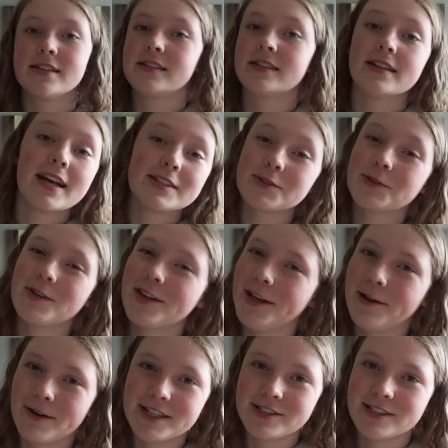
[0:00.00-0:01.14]
So that's all the
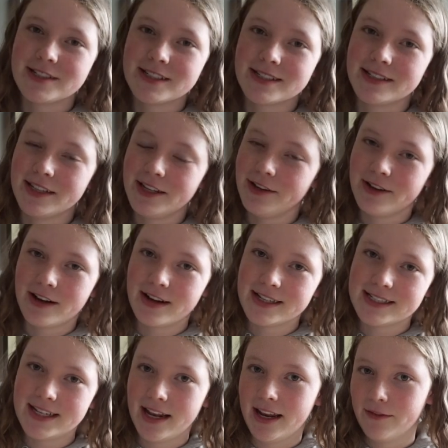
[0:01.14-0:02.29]
questions that you
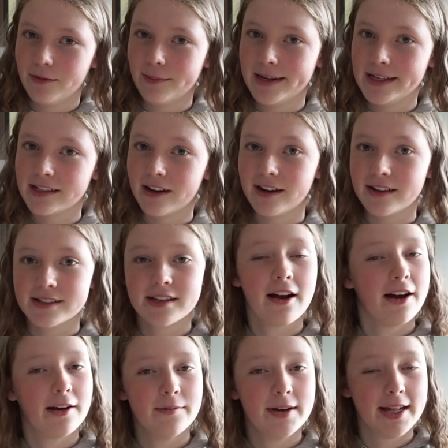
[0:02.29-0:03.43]
guys sent in for me to answer.
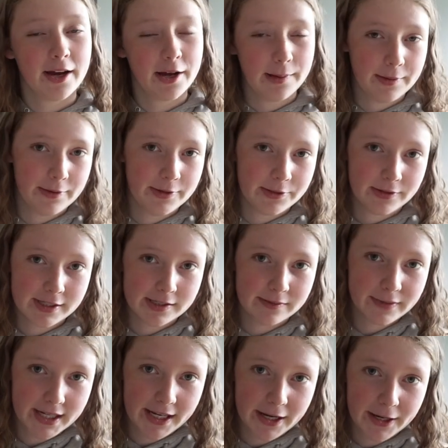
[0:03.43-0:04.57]
I really hope you enjoyed this
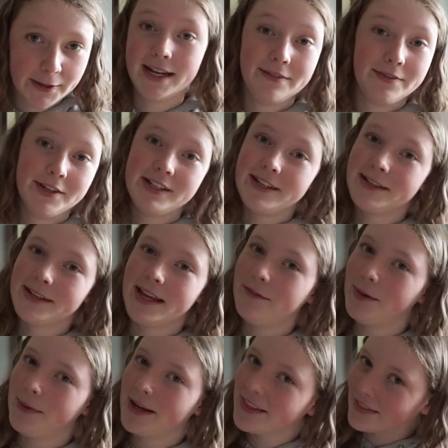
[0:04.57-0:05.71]
video, and if you did, give it
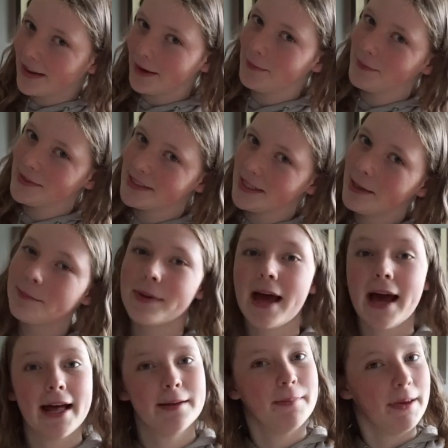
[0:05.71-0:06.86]
a big thumbs up
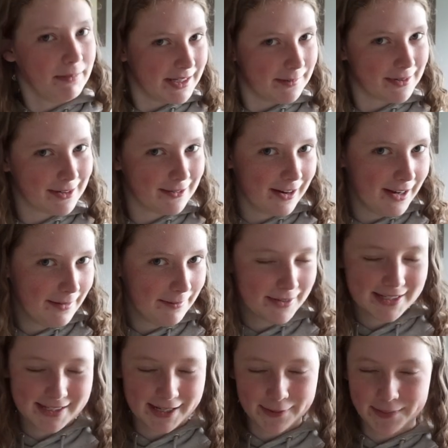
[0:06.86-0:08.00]
and maybe subscribe
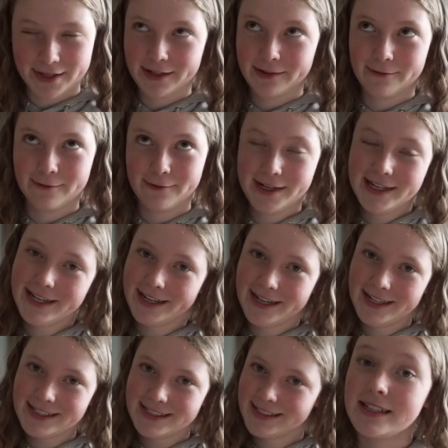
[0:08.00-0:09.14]
because that would be really
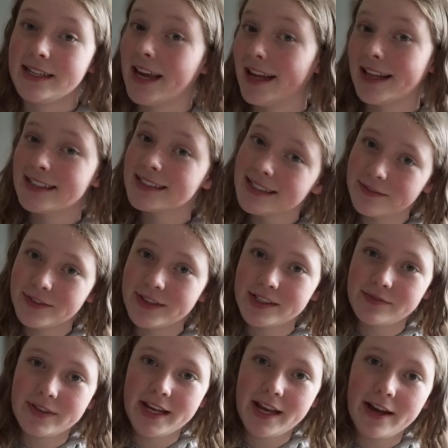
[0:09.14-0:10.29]
nice. So yeah, that's it for this
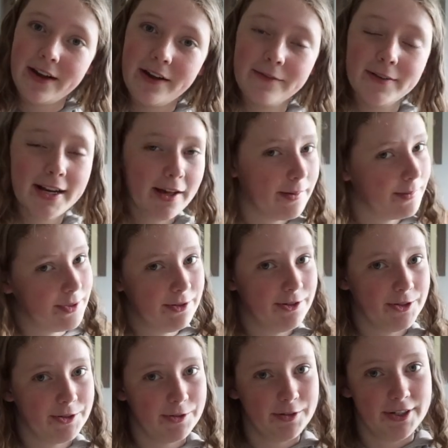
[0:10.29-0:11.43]
video. I really hope you
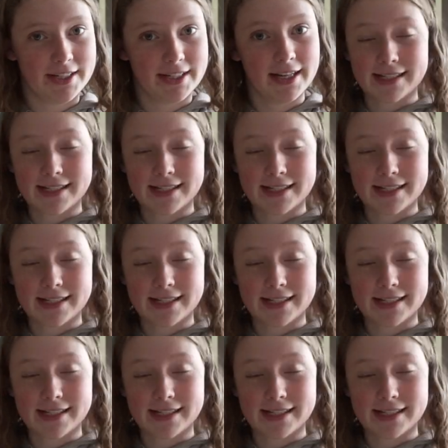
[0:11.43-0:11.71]
enjoyed.